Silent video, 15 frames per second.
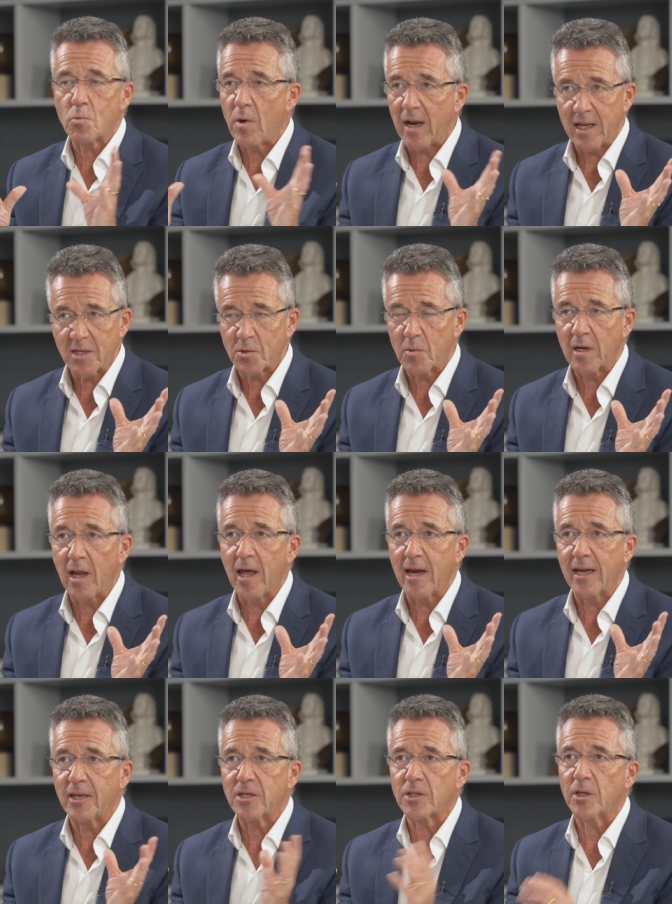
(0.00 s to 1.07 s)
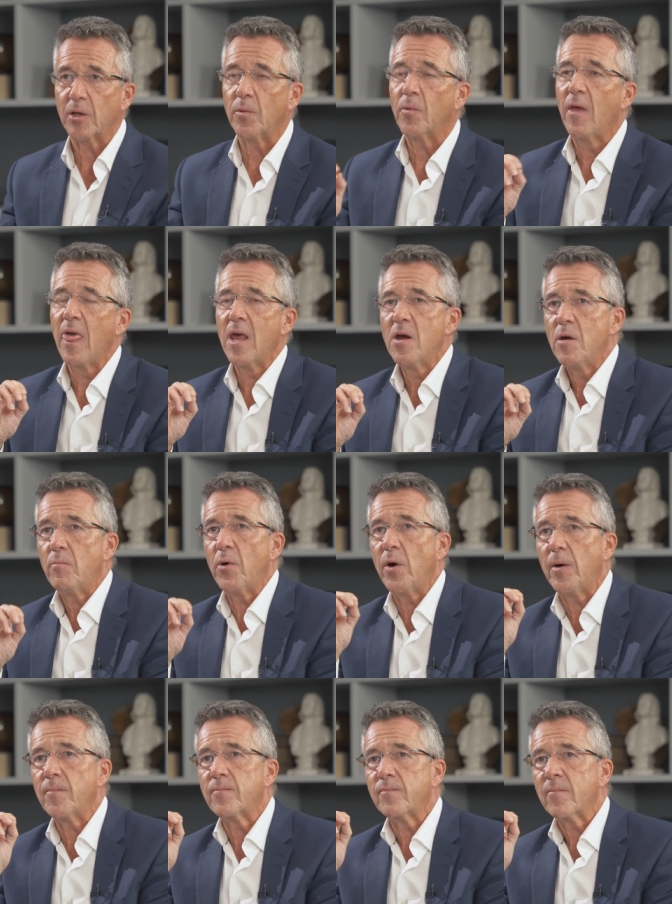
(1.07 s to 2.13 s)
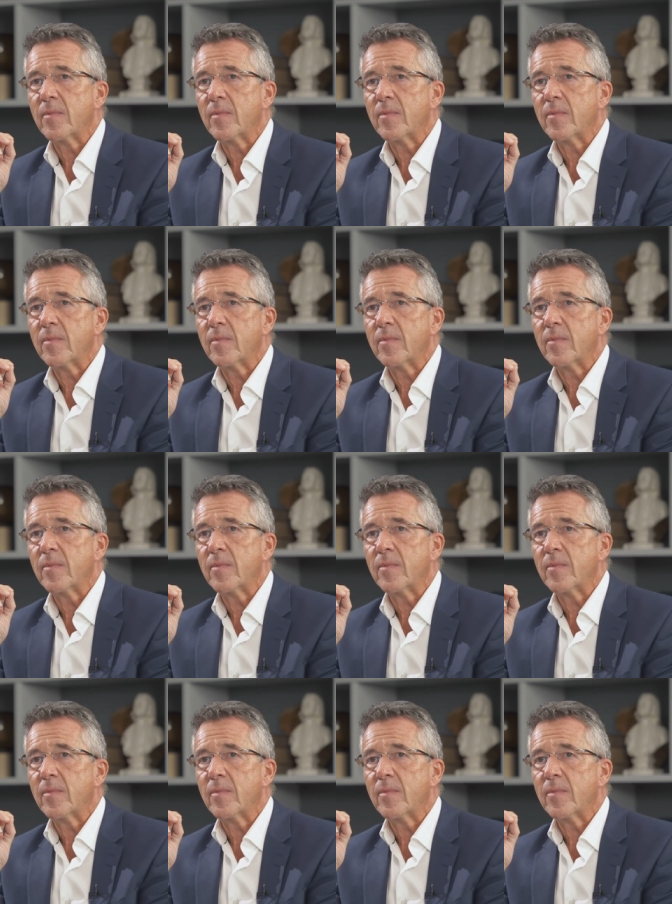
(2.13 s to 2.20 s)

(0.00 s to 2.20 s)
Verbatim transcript: well as I would like to, but